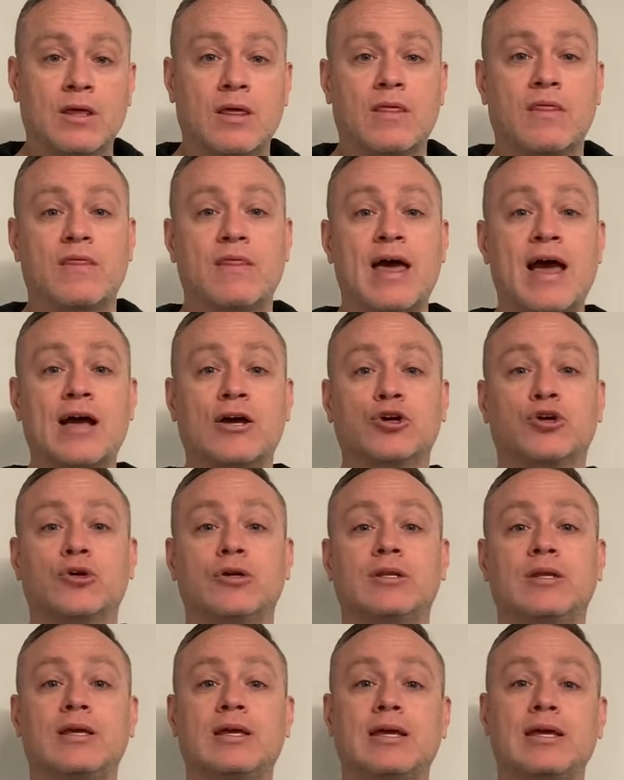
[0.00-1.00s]
that
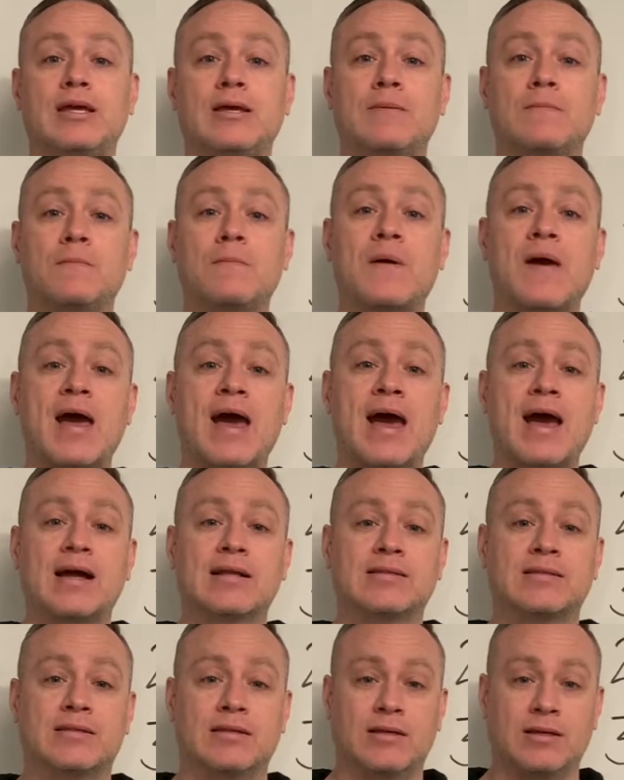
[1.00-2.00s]
could
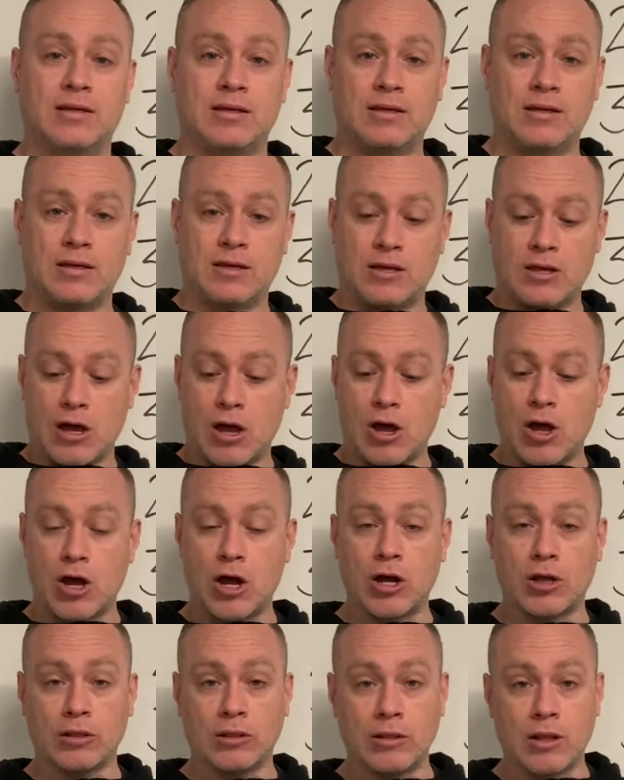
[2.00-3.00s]
impact
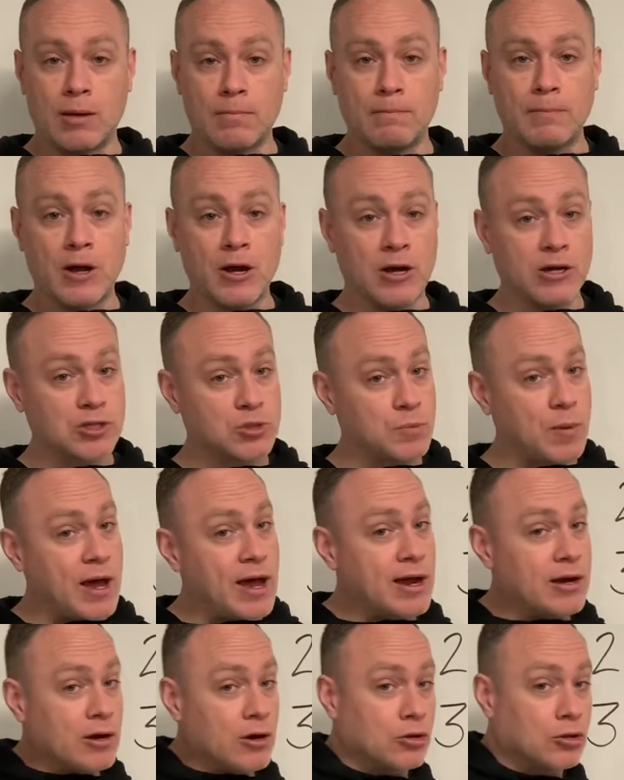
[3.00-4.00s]
our lumbar
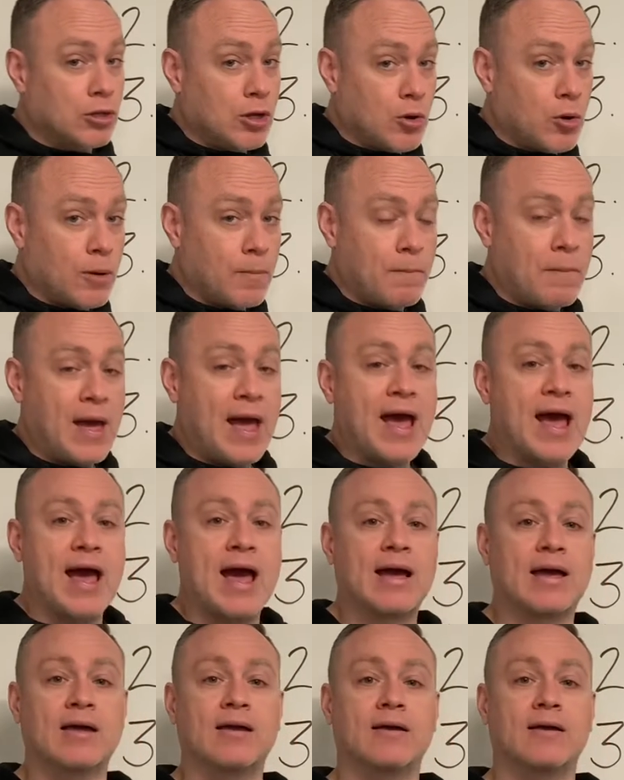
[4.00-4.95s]
spine, our lower back,